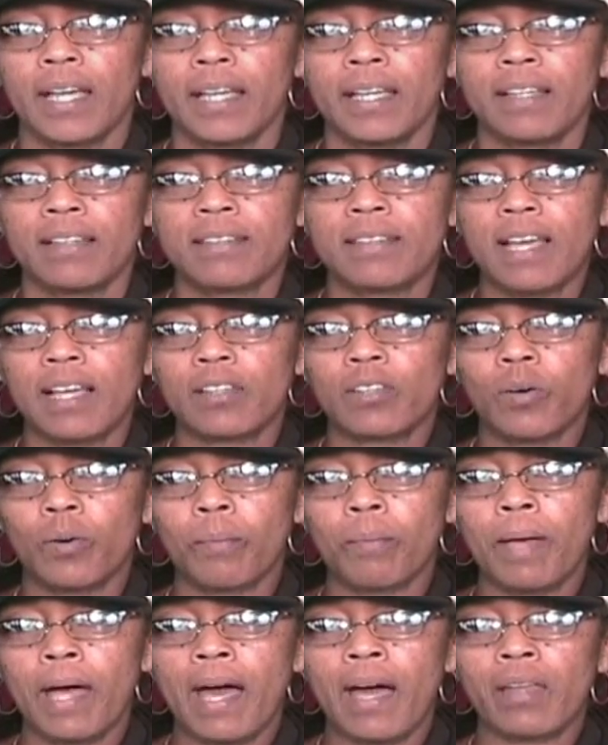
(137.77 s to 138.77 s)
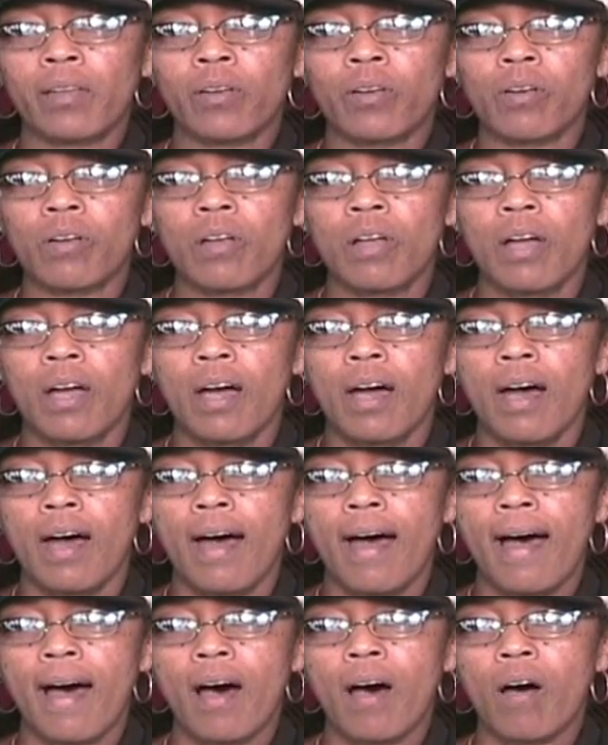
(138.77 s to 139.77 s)
is that no matter
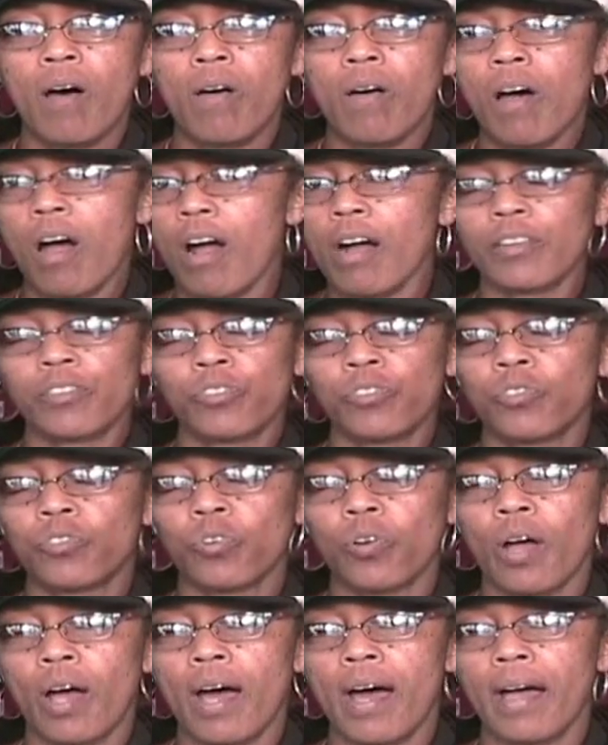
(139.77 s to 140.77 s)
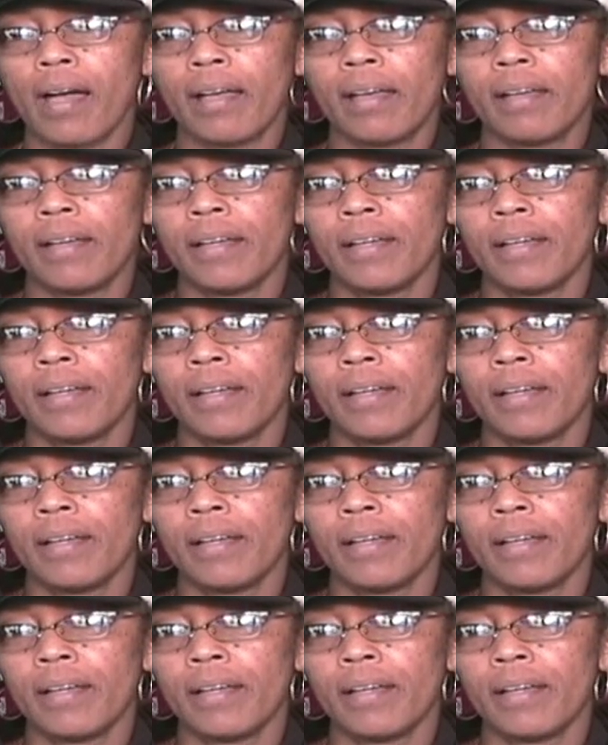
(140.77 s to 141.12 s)
how hard you try,